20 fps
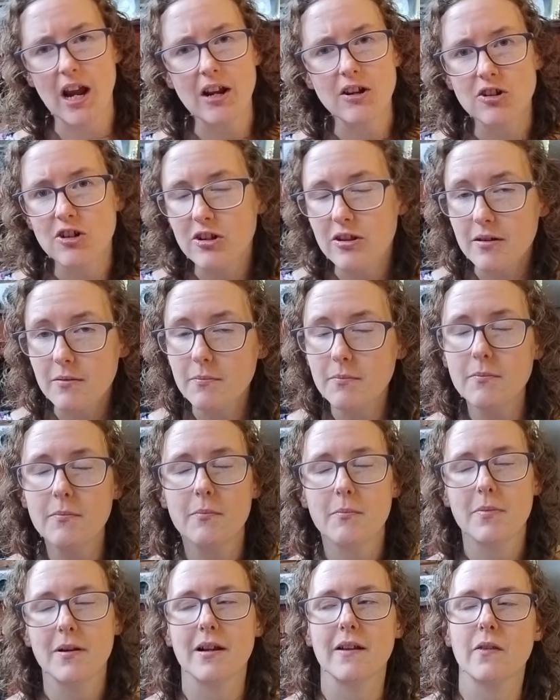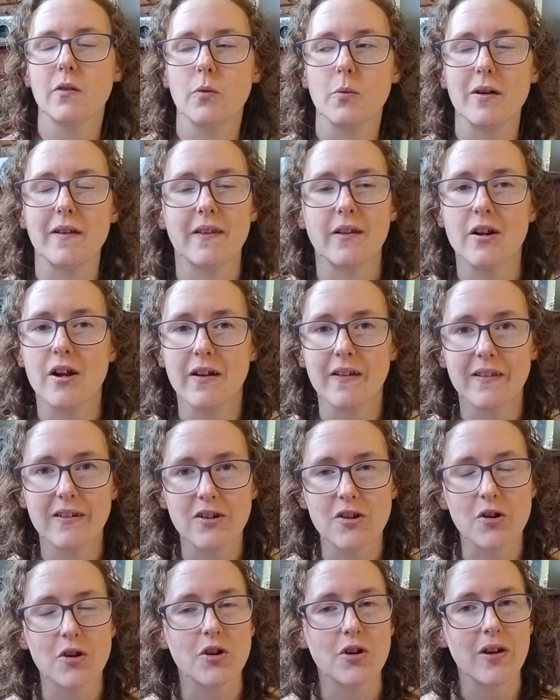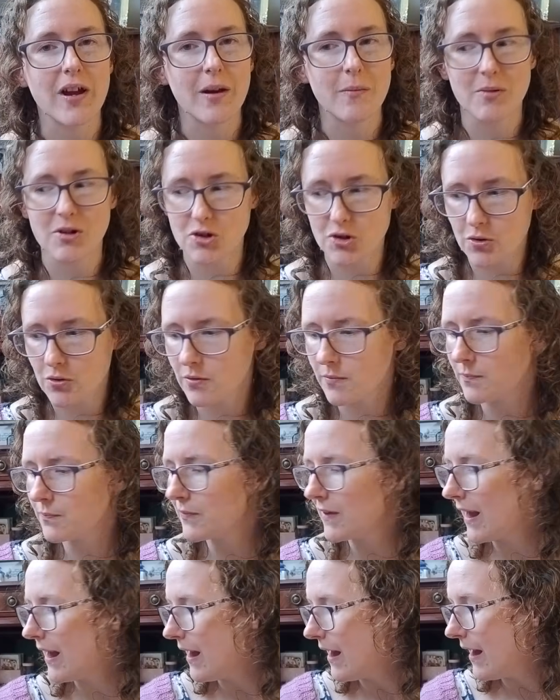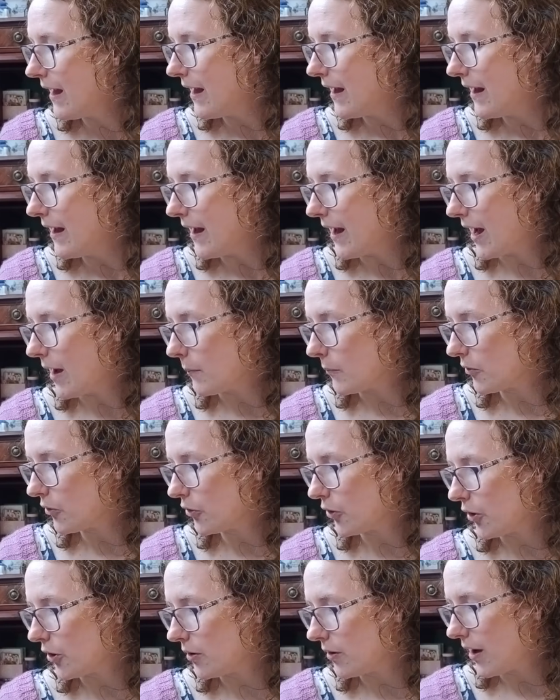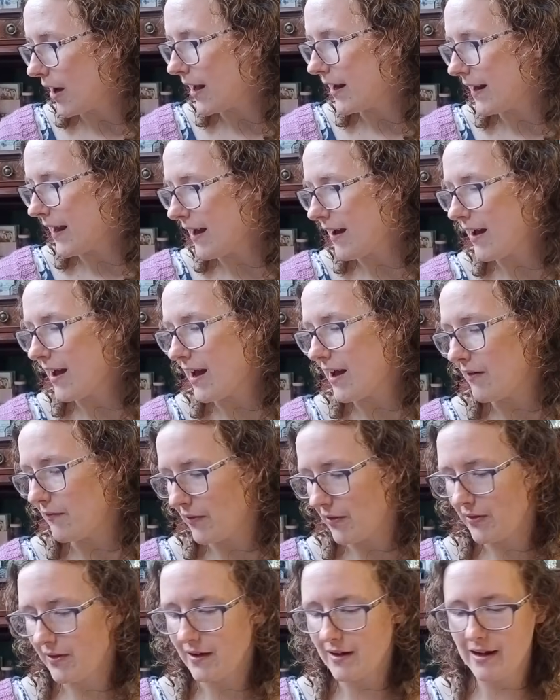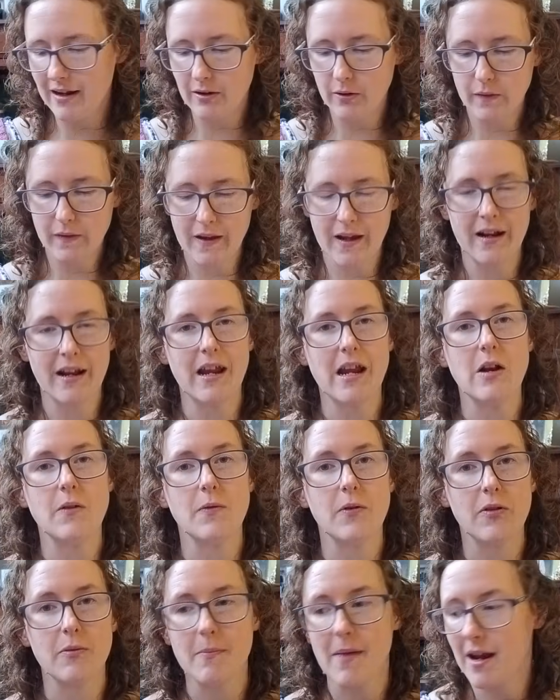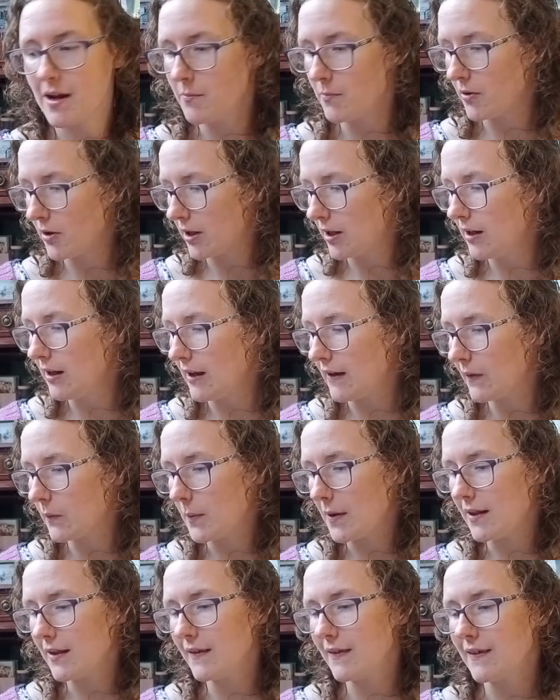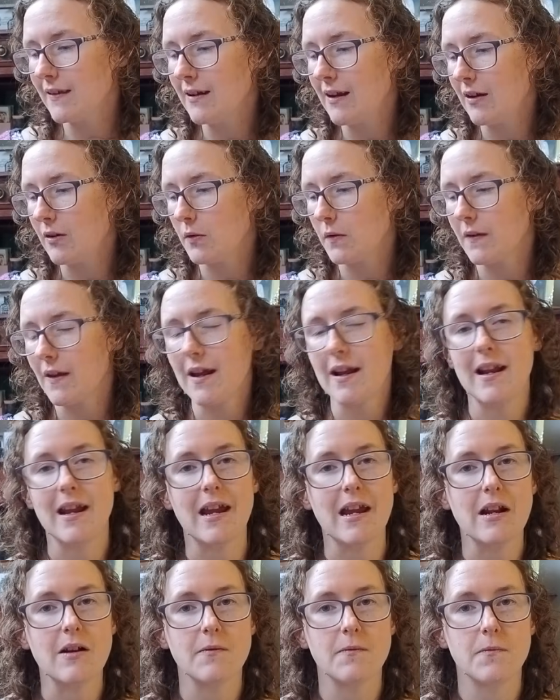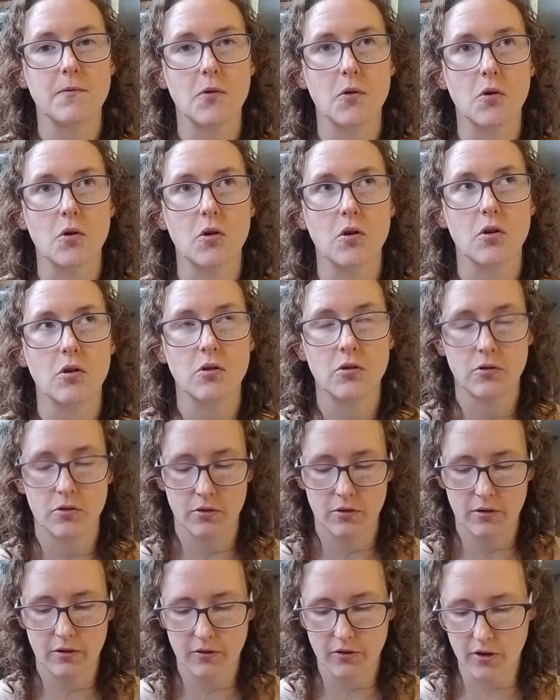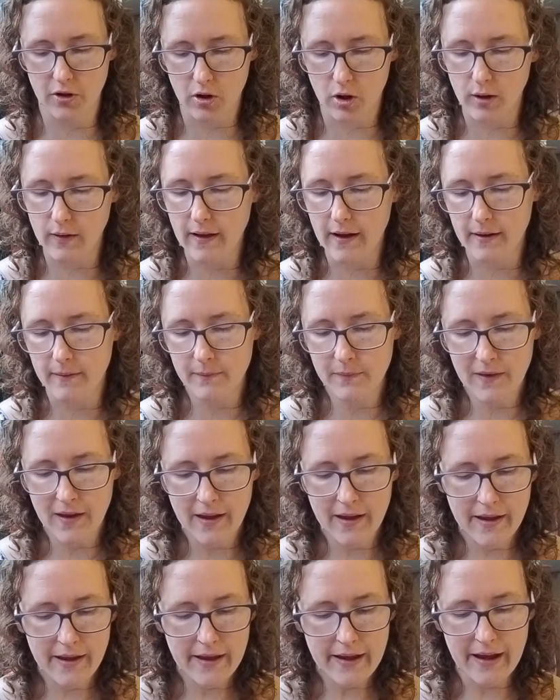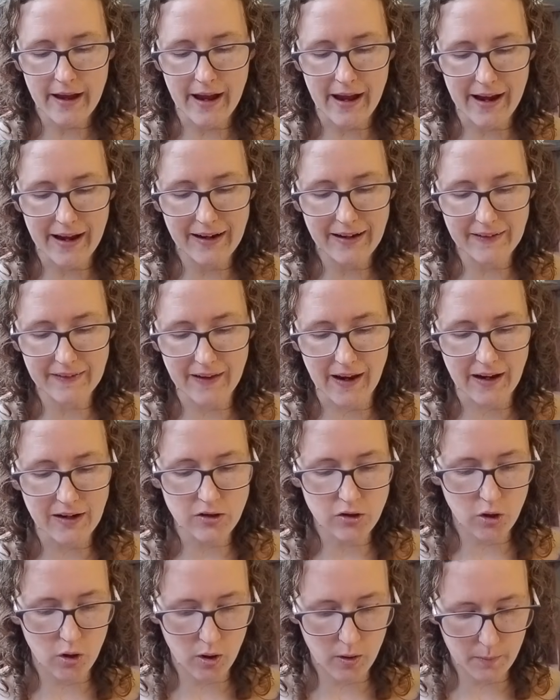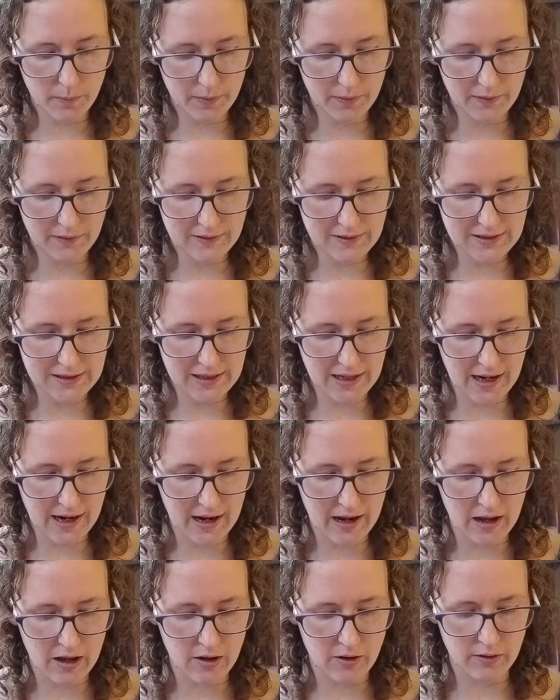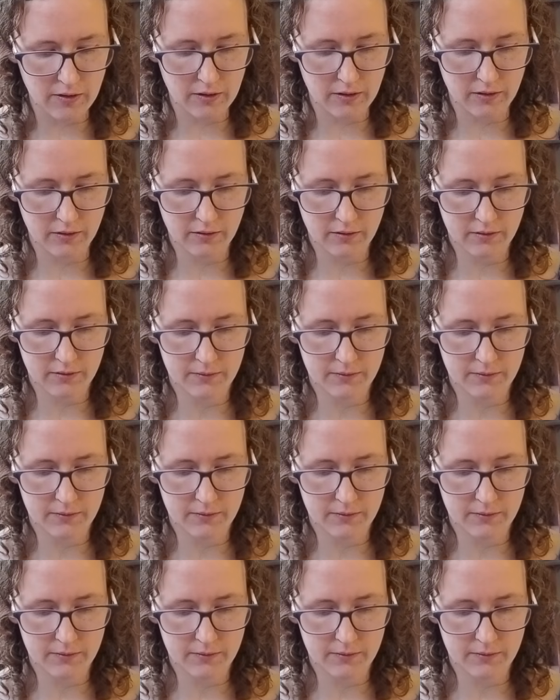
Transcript: changed them, but it's always nice to know and be sure. So I now have the needles I need for the main body, as well as the needles I need for the collar. It is a top-down,